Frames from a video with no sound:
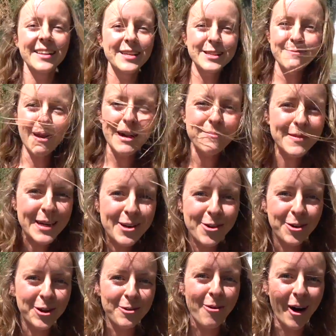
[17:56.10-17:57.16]
this might be
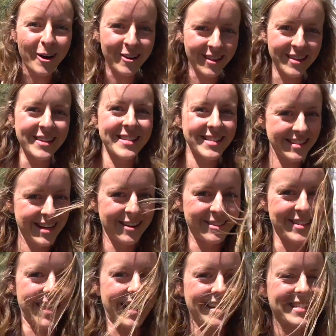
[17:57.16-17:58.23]
cooler water than the
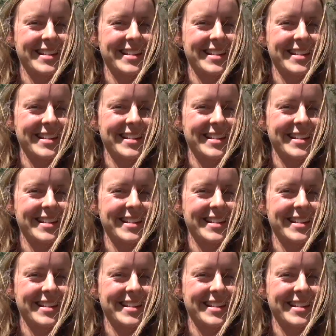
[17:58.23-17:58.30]
cenotes.